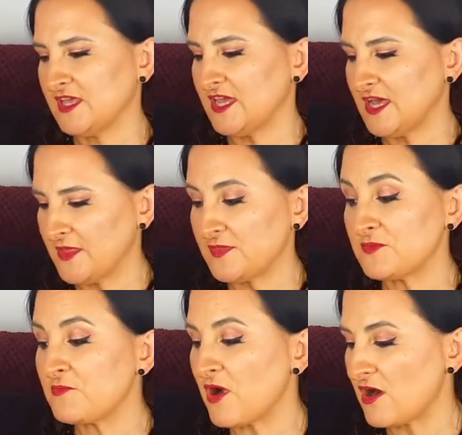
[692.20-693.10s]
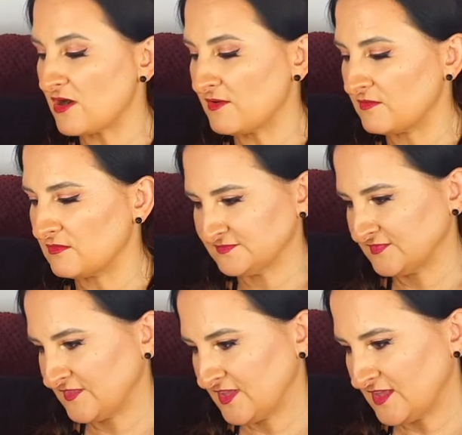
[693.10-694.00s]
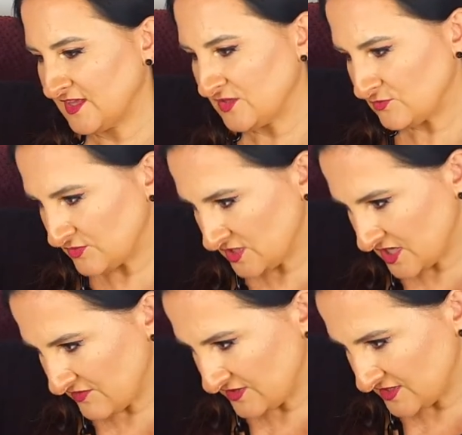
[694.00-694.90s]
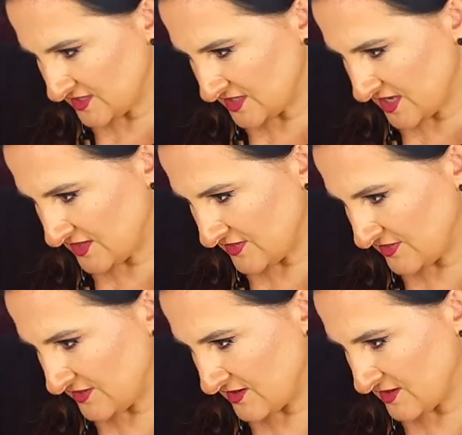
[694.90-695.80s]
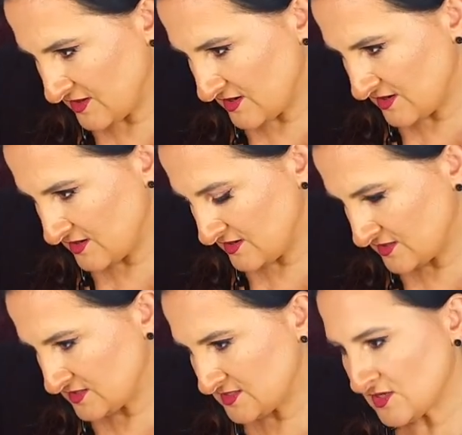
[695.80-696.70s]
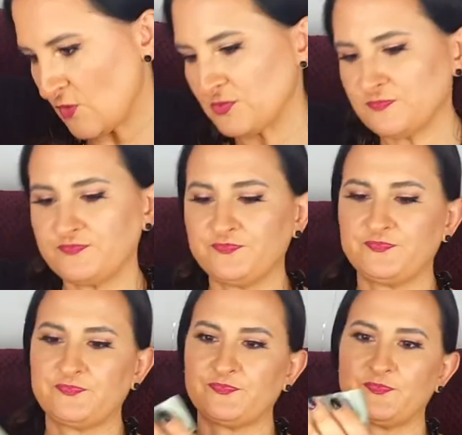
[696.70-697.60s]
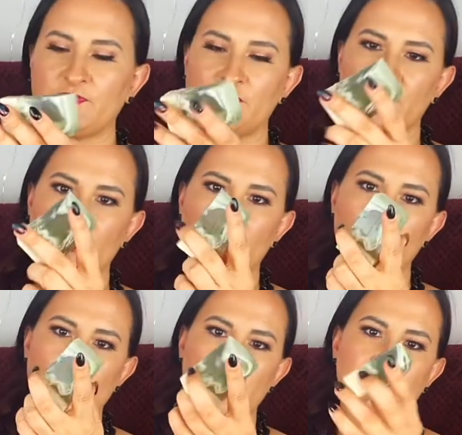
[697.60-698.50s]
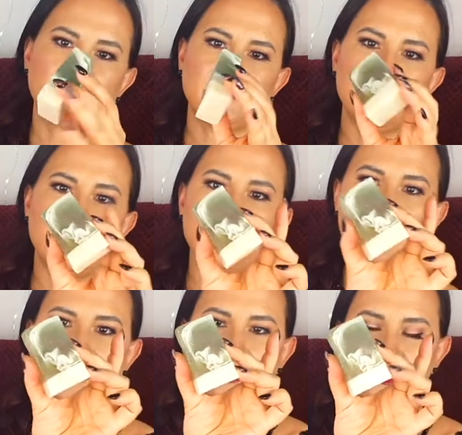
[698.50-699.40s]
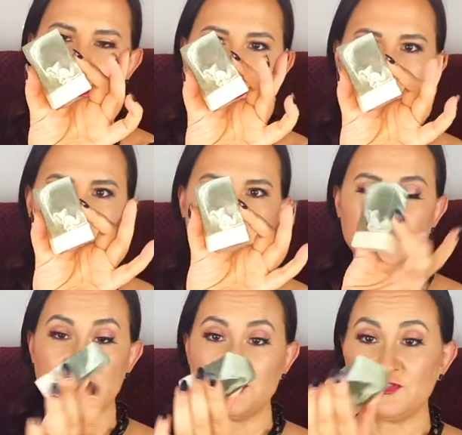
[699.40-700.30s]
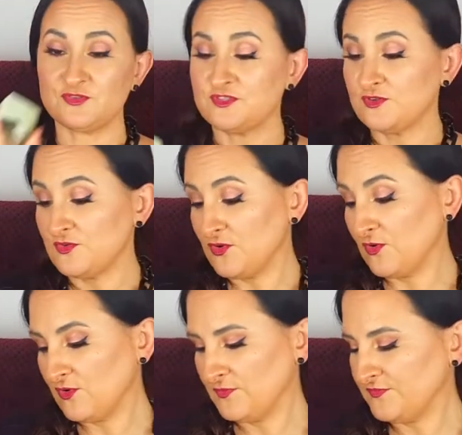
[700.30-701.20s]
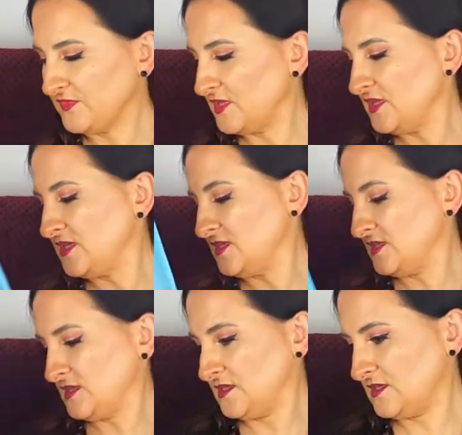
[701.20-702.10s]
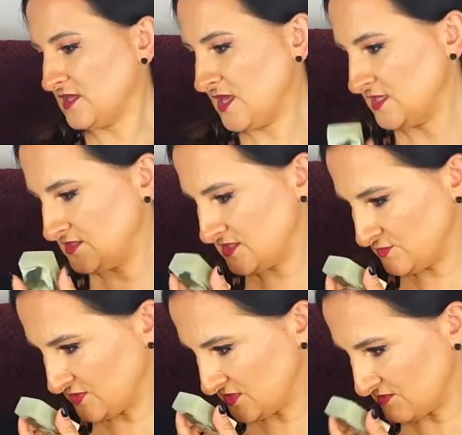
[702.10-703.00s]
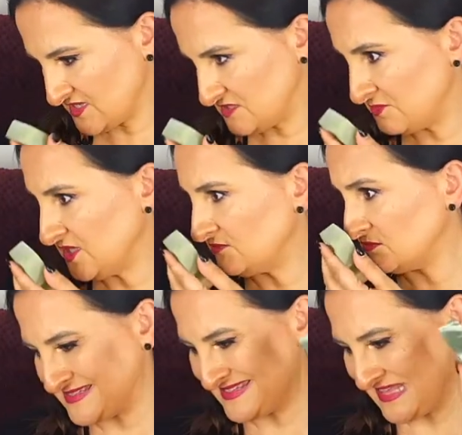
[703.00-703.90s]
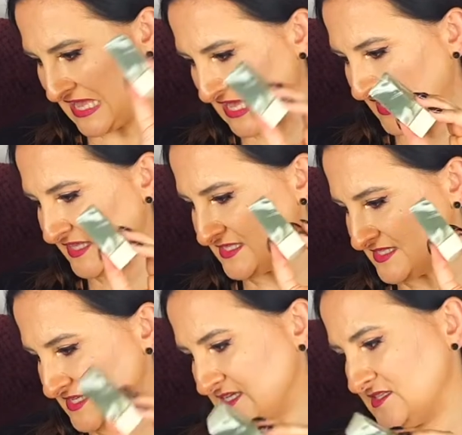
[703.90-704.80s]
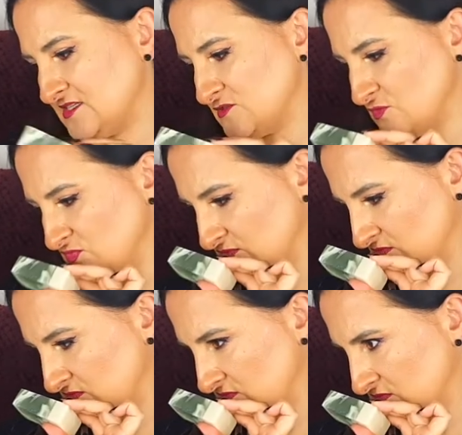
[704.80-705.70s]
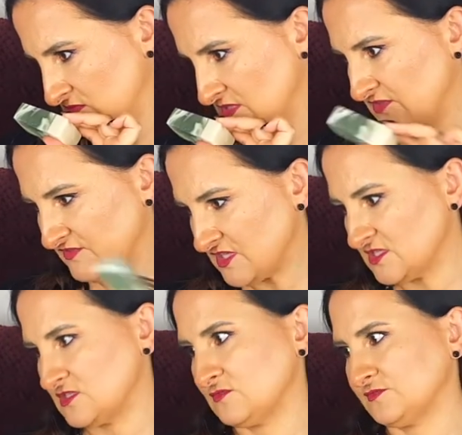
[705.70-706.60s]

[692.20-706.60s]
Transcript: Another bar. And we have another soap bar, yeah. These actually look so cool. And this one must be Sky at Night soap. I think so.